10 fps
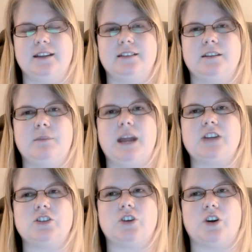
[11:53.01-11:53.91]
to make
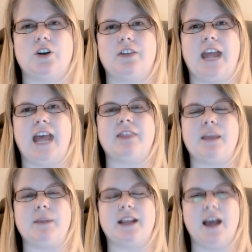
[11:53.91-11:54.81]
sure that they
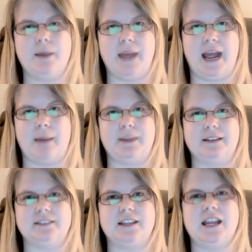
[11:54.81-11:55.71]
become
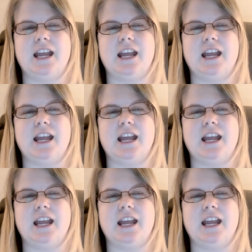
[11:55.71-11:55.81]
habits